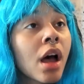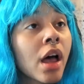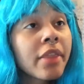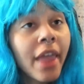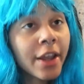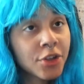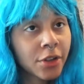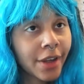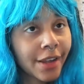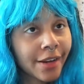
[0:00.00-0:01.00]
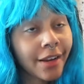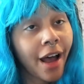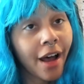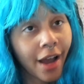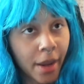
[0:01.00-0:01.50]
an educated
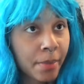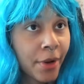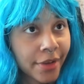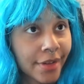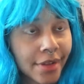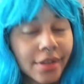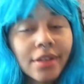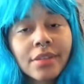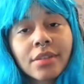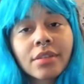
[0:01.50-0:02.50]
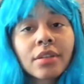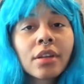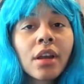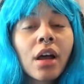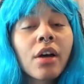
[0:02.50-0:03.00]
hypothesis
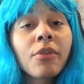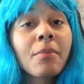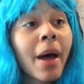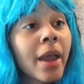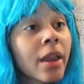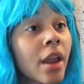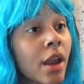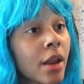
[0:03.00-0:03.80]
of my